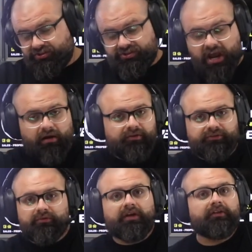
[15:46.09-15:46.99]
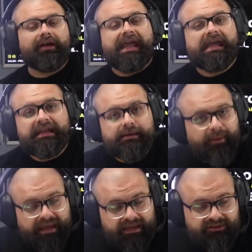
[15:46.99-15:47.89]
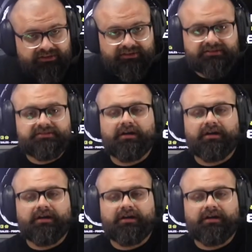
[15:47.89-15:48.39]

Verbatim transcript: tearing through the other 80 pages